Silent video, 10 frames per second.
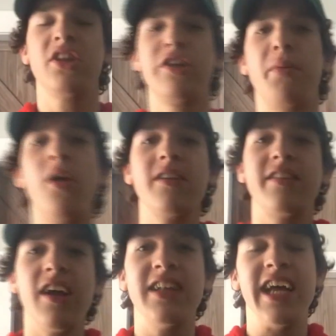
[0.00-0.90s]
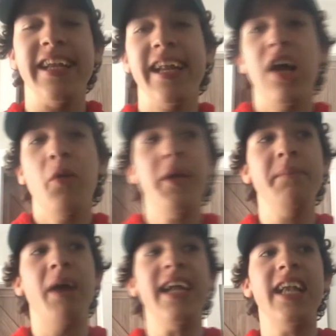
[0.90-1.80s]
the reports are that we
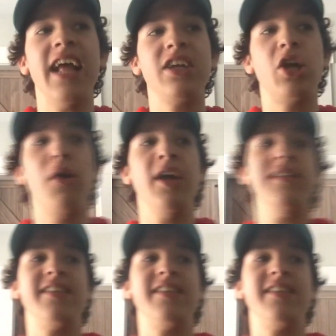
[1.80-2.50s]
might go out